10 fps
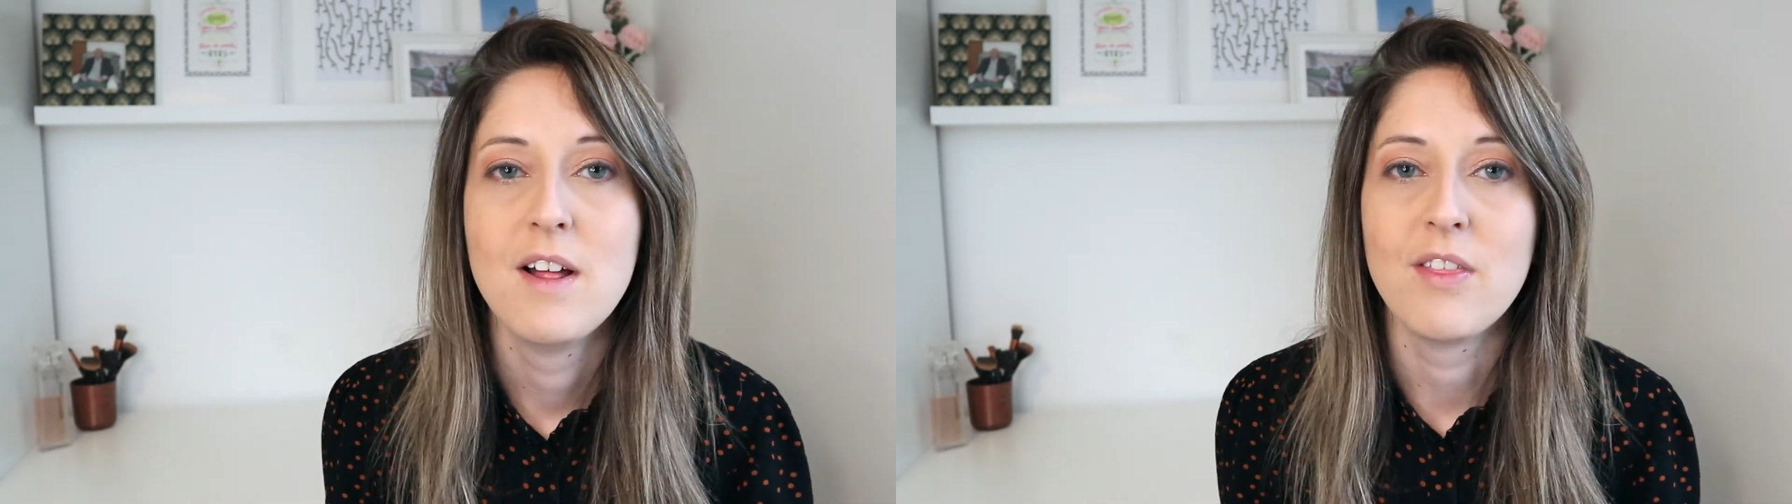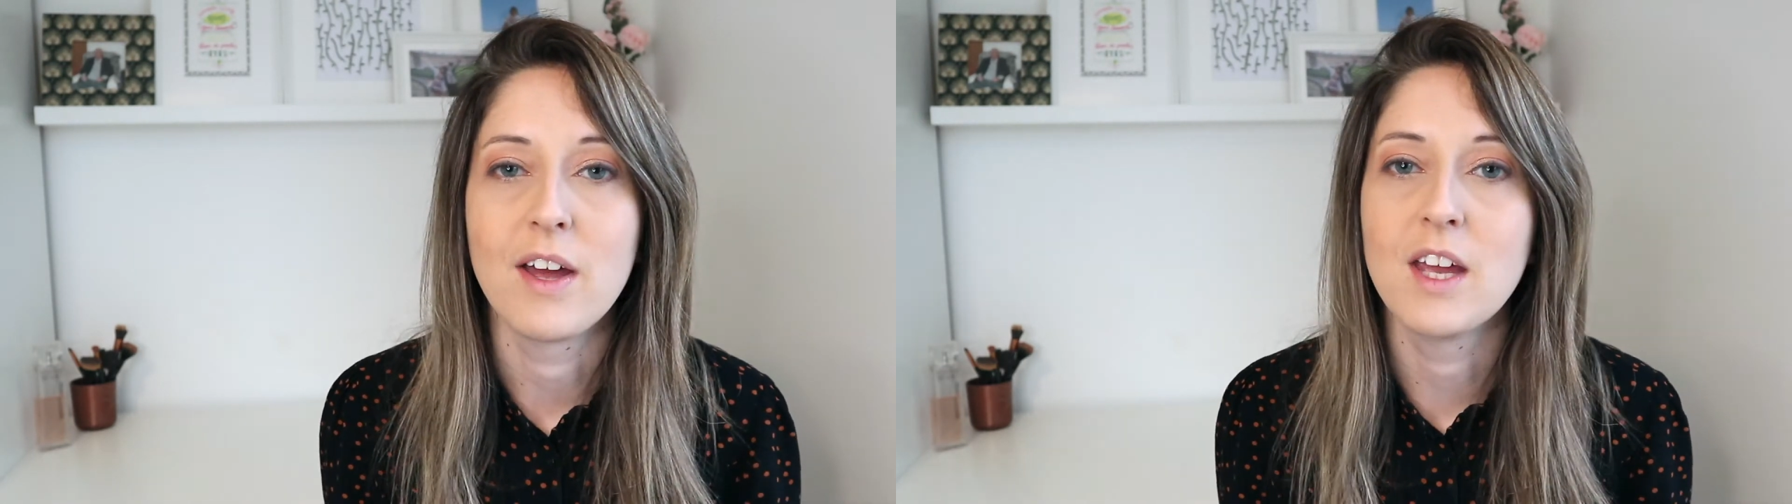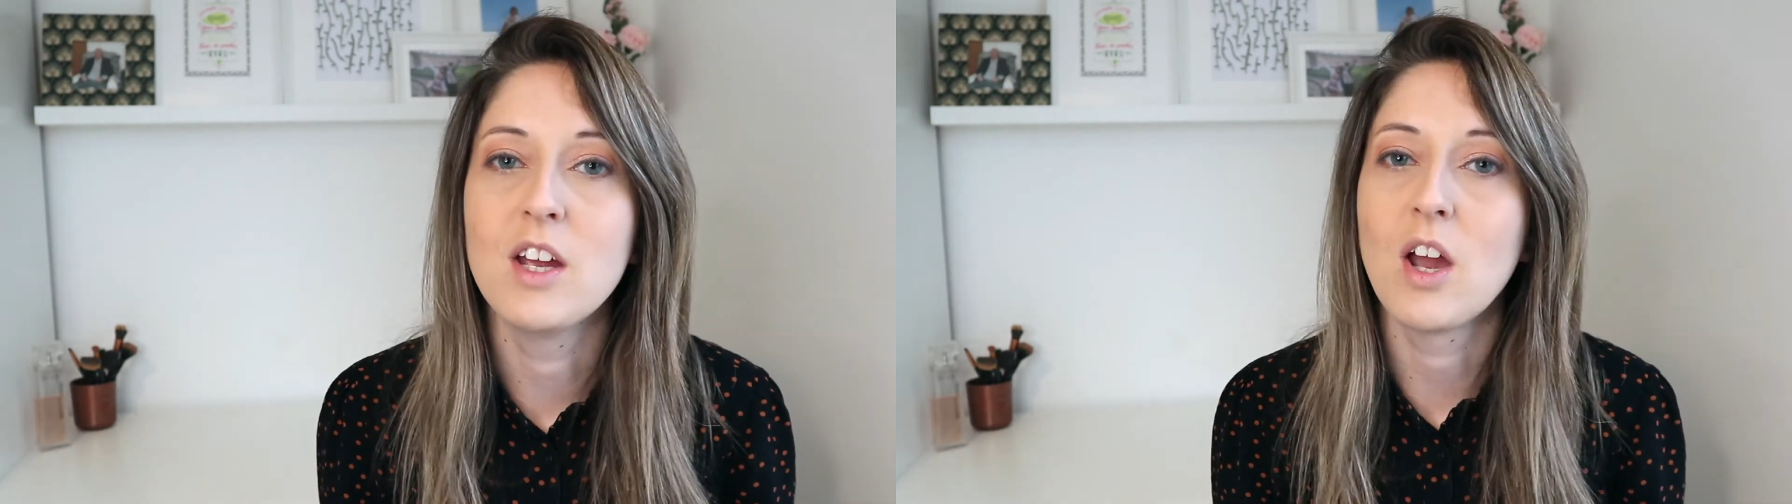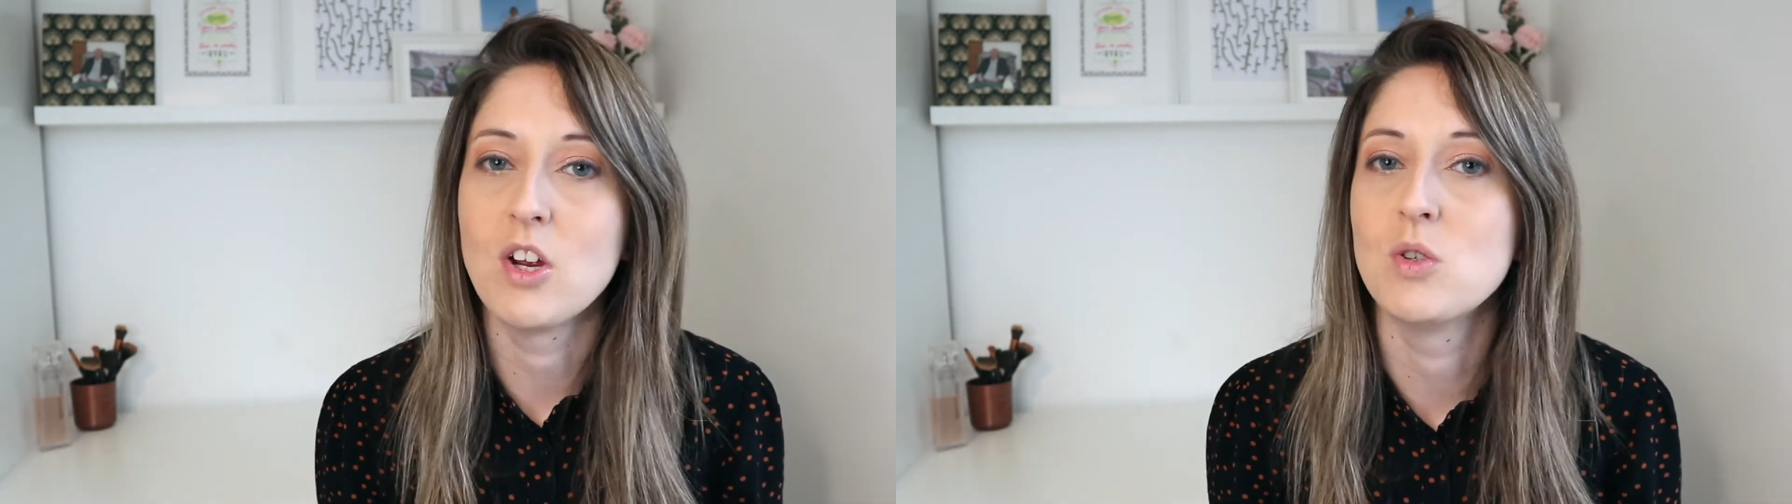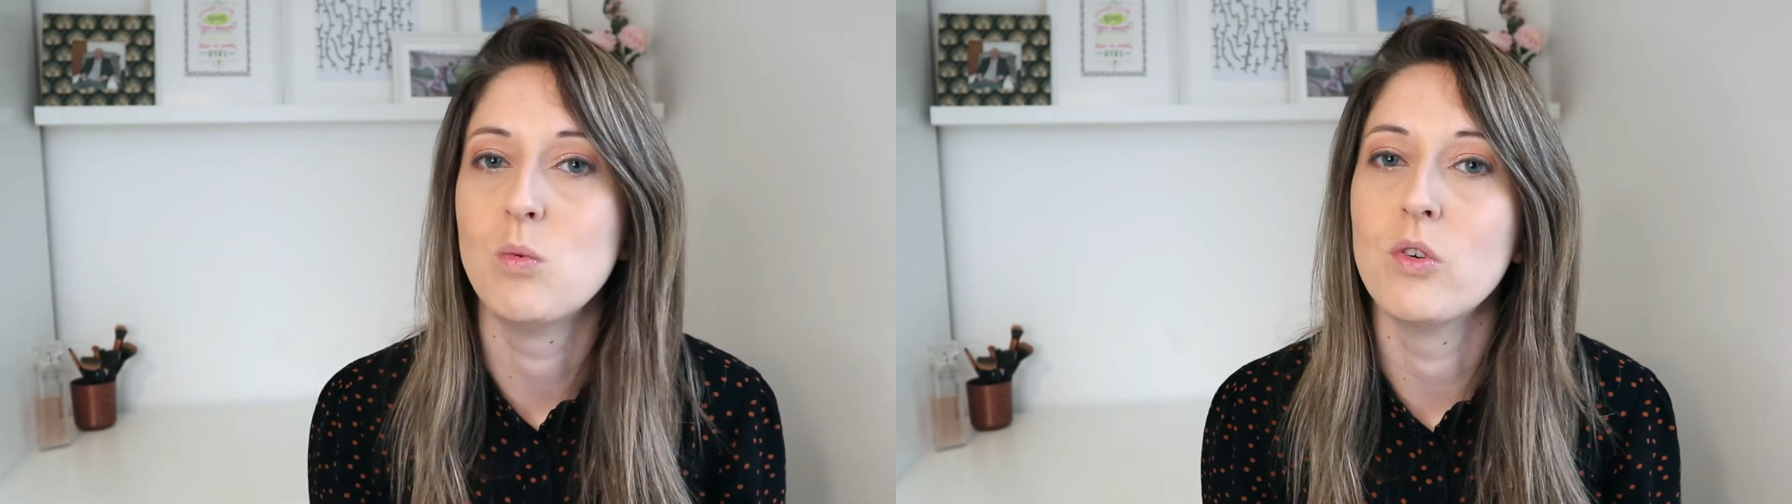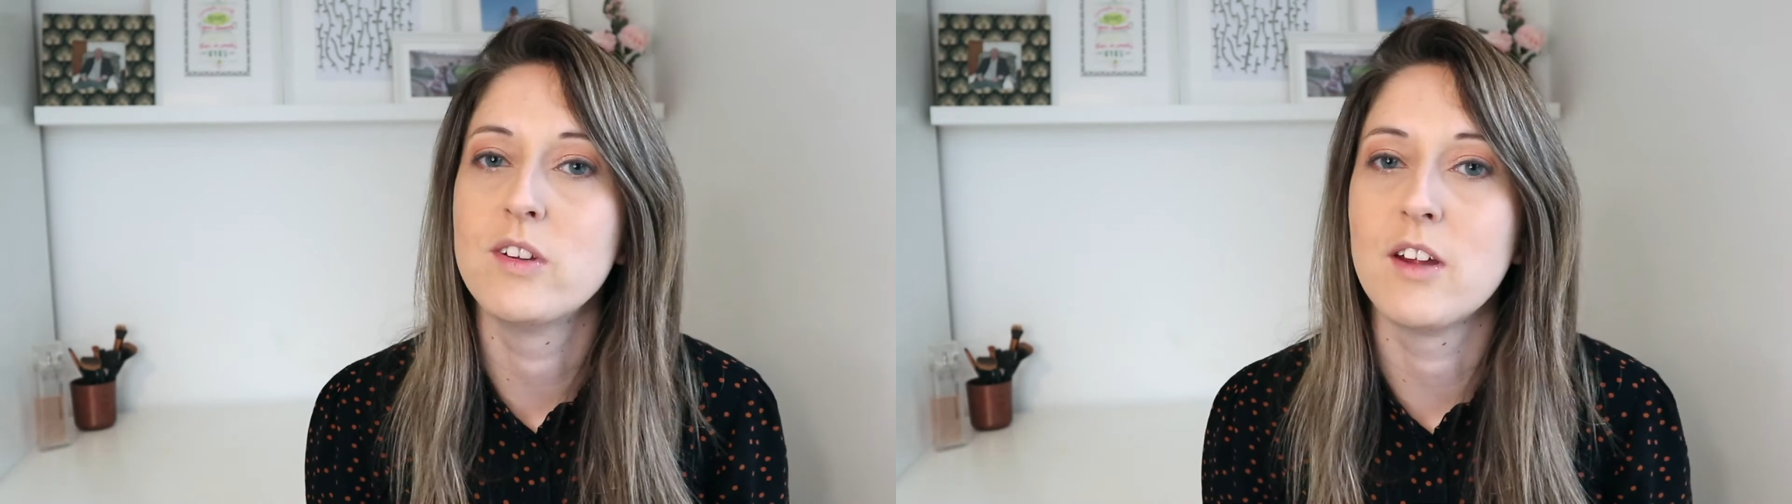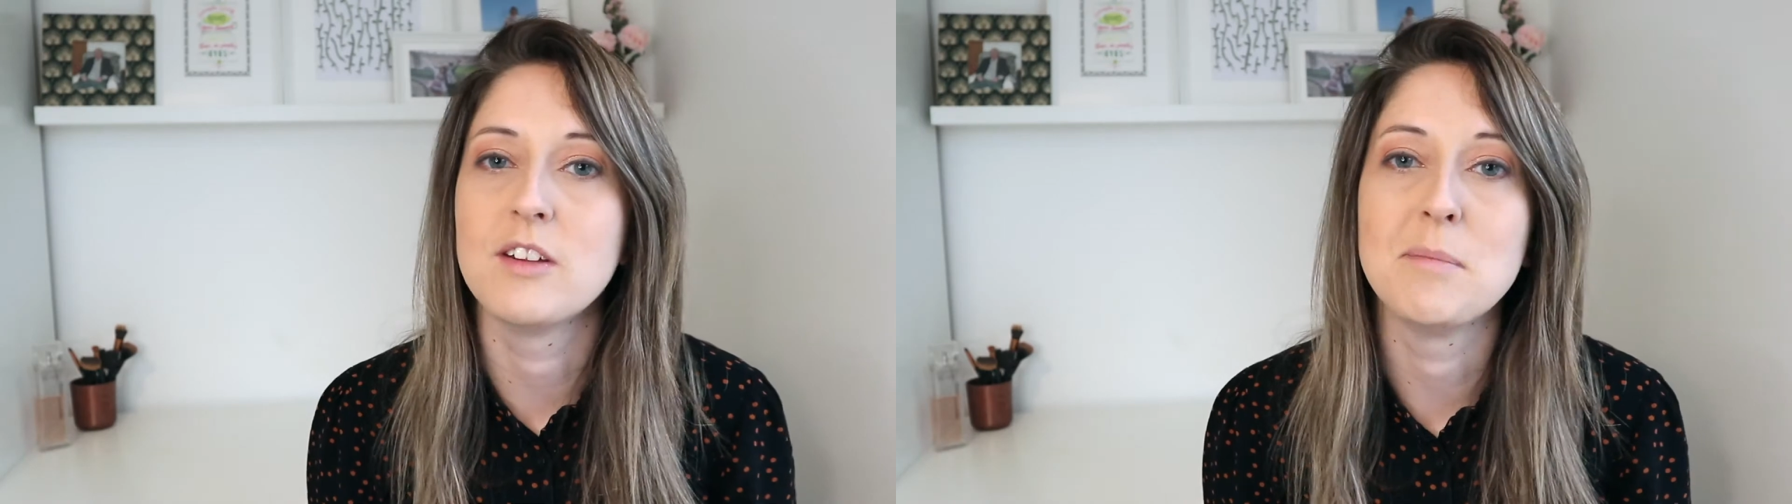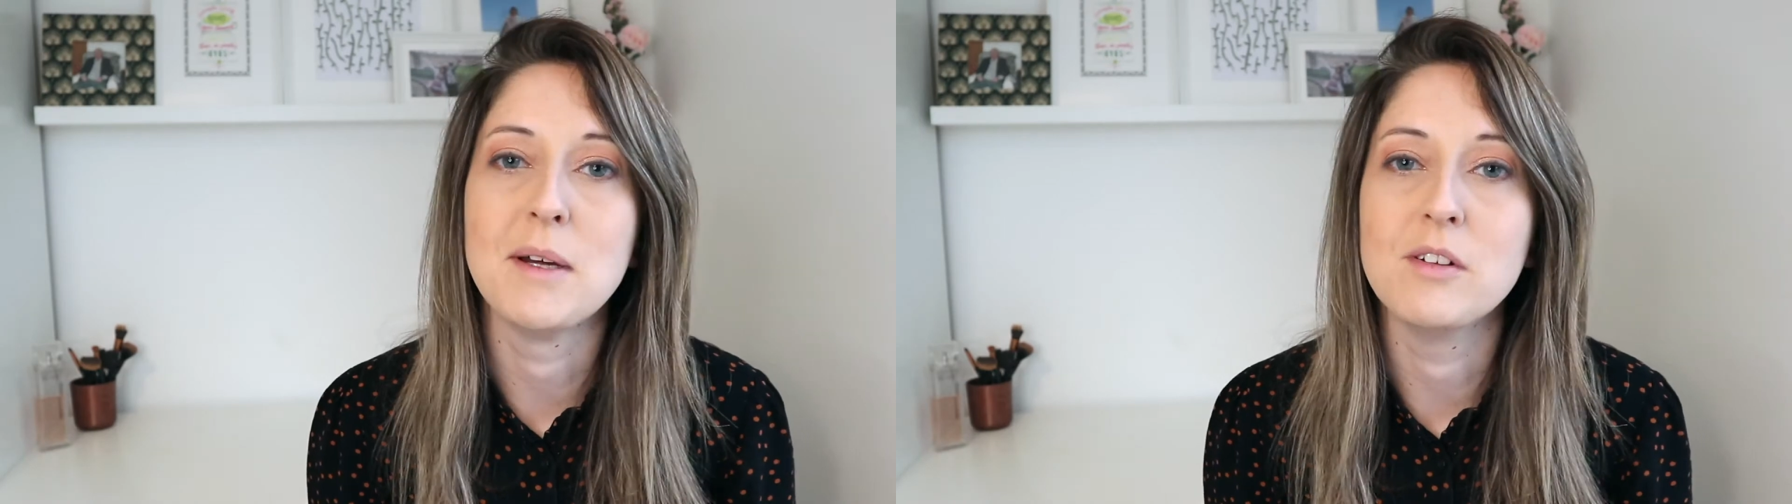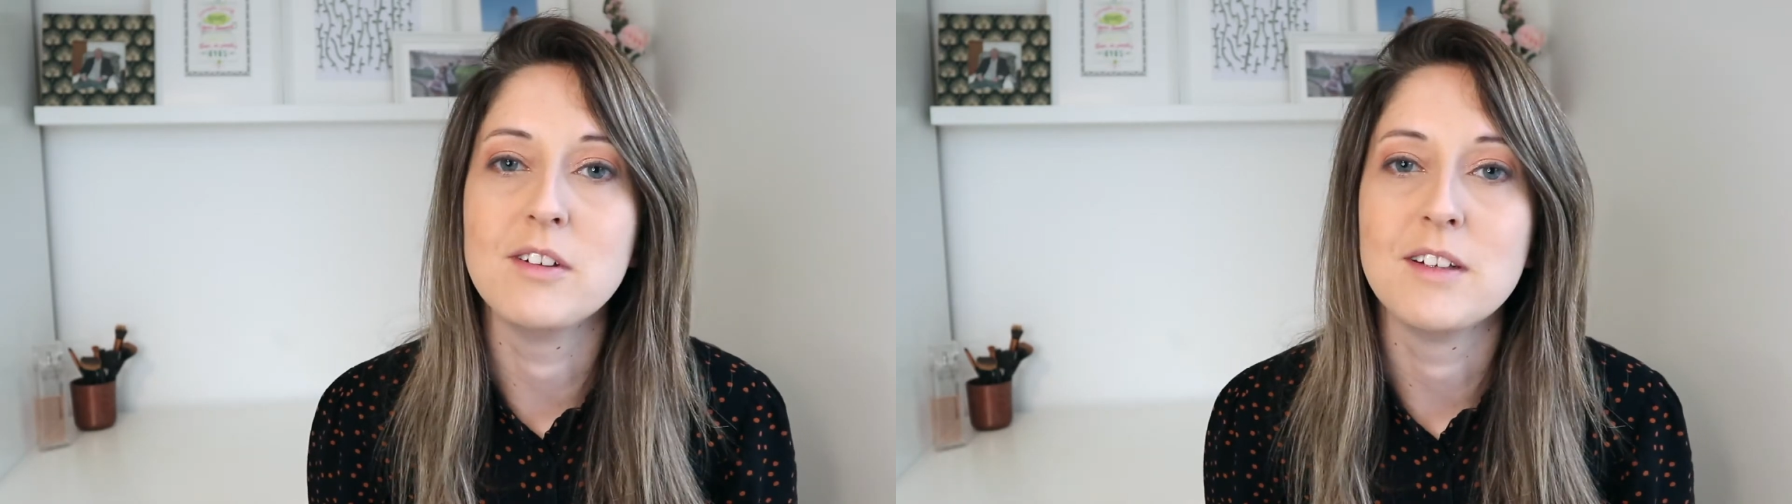that can go towards those bills.